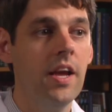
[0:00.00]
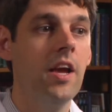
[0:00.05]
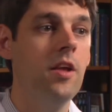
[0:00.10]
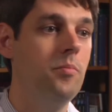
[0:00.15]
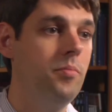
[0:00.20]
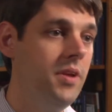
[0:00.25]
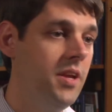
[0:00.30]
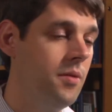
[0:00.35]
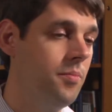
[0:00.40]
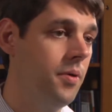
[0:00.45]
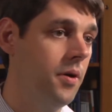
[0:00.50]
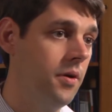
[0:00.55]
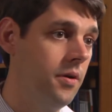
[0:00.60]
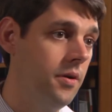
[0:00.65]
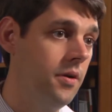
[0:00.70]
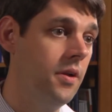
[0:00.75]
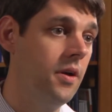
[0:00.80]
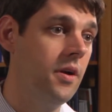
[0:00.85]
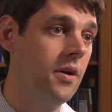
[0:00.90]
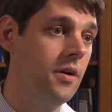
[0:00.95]
and be a
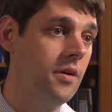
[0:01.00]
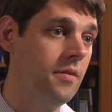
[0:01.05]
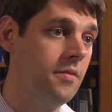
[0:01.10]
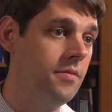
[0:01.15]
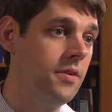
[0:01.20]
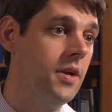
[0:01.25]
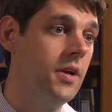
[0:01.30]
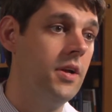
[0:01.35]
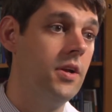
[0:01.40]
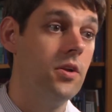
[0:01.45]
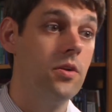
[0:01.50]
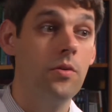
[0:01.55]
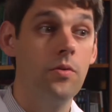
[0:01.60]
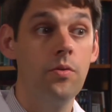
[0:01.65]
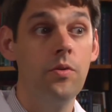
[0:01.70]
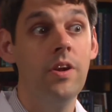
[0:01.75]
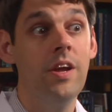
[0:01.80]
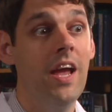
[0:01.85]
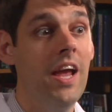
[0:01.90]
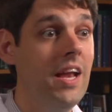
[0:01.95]
part of
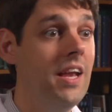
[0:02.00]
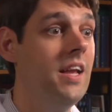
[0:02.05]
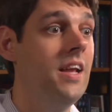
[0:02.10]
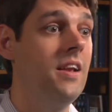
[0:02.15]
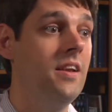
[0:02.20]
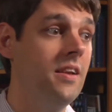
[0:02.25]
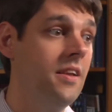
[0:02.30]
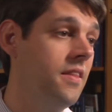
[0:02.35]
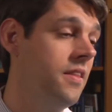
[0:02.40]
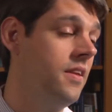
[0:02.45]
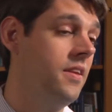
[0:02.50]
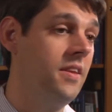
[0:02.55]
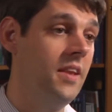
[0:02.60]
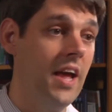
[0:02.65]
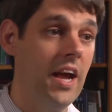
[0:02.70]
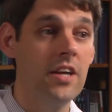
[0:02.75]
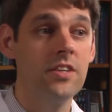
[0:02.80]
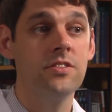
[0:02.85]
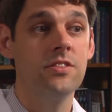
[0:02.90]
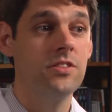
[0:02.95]
creating the
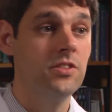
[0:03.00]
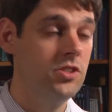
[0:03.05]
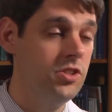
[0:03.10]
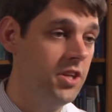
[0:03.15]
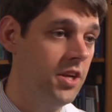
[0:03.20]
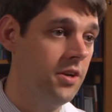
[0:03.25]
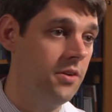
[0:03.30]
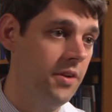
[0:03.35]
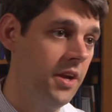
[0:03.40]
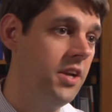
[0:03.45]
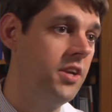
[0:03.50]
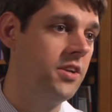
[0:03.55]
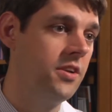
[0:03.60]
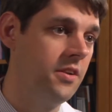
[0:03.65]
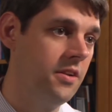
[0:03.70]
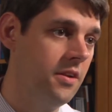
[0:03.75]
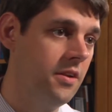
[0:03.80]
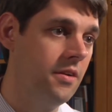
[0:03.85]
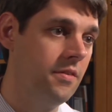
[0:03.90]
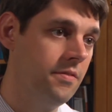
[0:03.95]
next
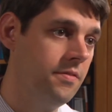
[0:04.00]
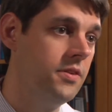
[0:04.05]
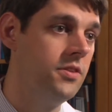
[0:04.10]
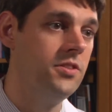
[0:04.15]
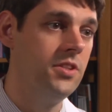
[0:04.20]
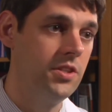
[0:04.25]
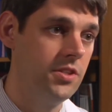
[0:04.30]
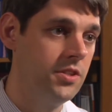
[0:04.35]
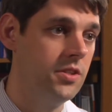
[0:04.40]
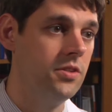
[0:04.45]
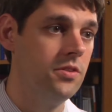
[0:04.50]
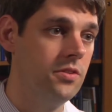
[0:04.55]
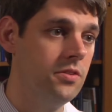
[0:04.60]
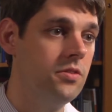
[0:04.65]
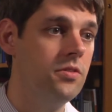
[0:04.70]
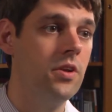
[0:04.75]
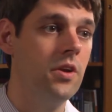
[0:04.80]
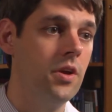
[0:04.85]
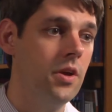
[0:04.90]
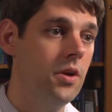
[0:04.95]
generation of
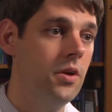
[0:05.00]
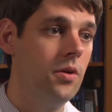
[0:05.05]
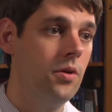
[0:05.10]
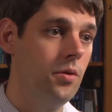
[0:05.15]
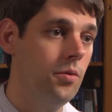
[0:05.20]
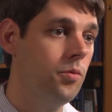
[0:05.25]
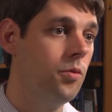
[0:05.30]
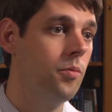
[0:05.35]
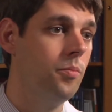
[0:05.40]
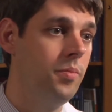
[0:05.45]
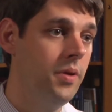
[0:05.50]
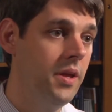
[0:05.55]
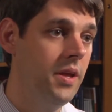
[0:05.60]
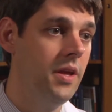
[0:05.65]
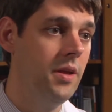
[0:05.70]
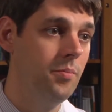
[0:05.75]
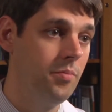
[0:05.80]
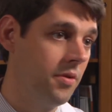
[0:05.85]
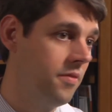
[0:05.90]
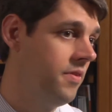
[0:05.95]
physicians who will
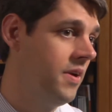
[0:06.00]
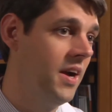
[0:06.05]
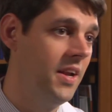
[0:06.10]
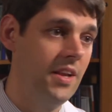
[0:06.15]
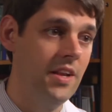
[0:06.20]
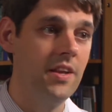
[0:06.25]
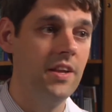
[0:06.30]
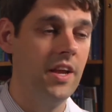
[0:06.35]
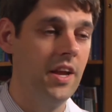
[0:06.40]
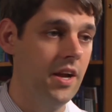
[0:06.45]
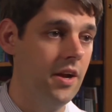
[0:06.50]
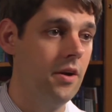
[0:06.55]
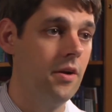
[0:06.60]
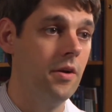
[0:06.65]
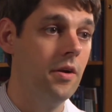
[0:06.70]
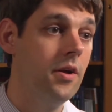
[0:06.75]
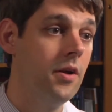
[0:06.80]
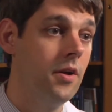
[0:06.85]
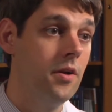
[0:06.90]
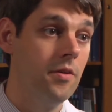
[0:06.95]
be providing
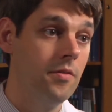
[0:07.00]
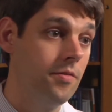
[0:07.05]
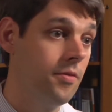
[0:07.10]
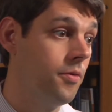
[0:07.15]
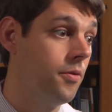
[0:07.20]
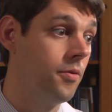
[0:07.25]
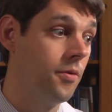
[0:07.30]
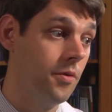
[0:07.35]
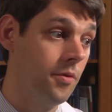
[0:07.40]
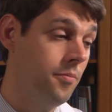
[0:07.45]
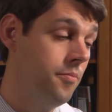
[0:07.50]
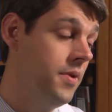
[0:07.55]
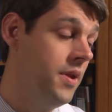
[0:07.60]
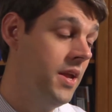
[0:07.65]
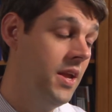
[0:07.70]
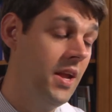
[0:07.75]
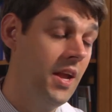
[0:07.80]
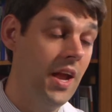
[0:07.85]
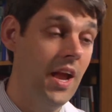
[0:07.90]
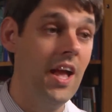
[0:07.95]
care for
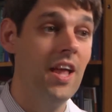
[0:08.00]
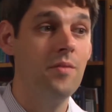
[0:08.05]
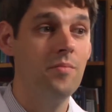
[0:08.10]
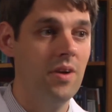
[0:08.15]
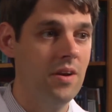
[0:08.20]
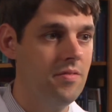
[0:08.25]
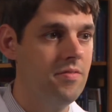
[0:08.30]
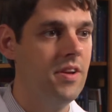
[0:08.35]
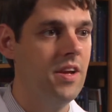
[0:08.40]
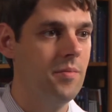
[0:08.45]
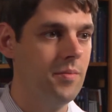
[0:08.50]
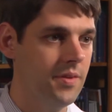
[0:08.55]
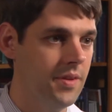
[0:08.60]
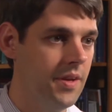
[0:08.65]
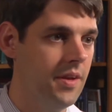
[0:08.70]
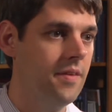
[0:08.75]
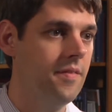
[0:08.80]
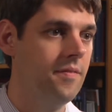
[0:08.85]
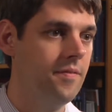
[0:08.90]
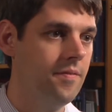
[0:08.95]
me and my family.